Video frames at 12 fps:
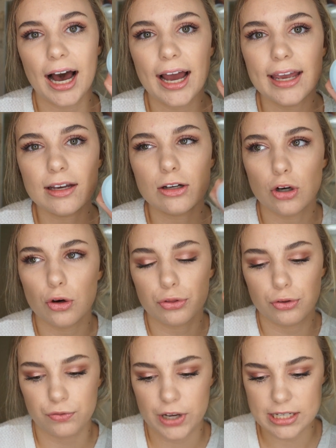I go
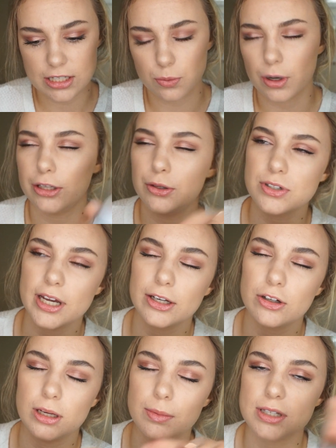through phases where I use eye
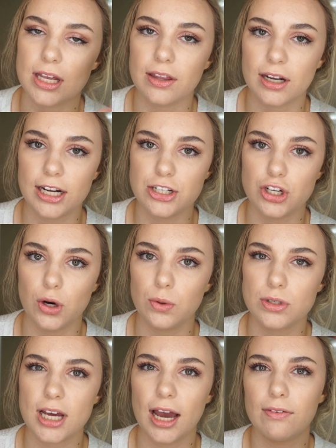creams and then I
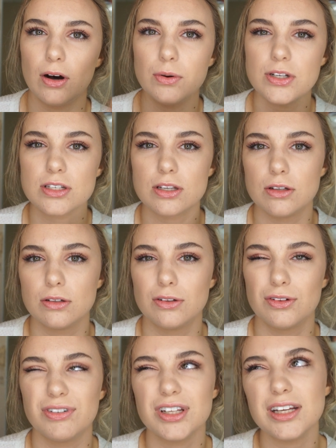don't.
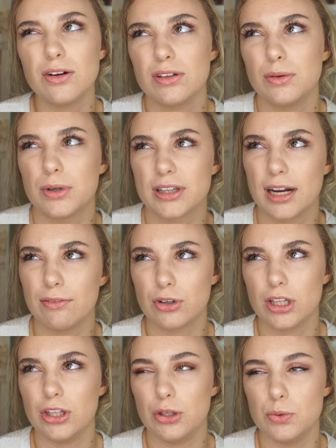The really only one that I
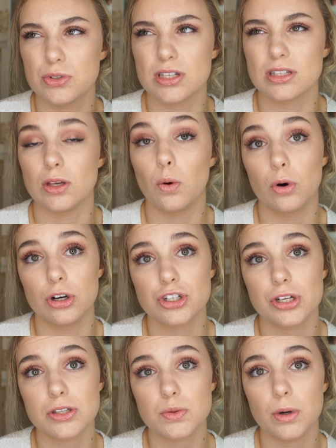really use is the
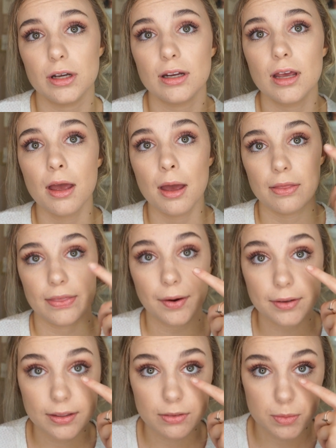Origins one.
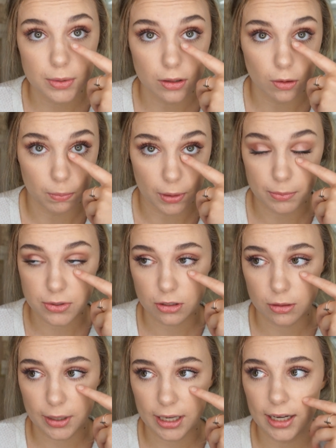That one gives me little bumps
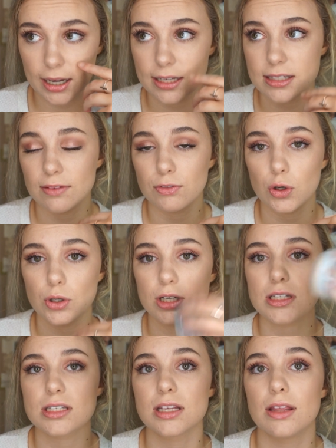under my eyes, I've
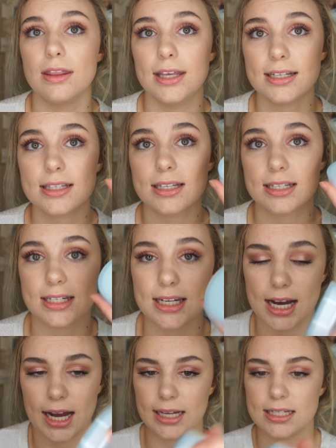noticed. This does
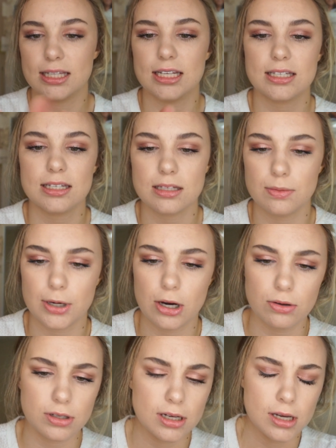not. This is
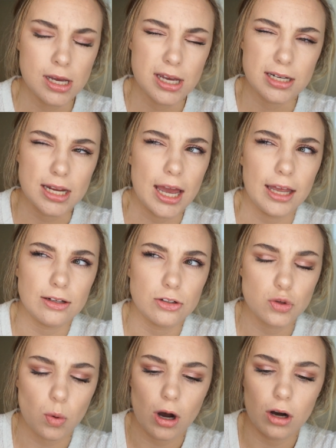about
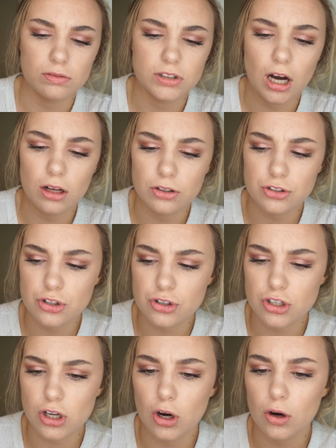$10, $12 or
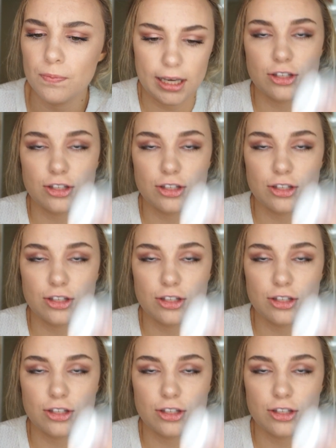so.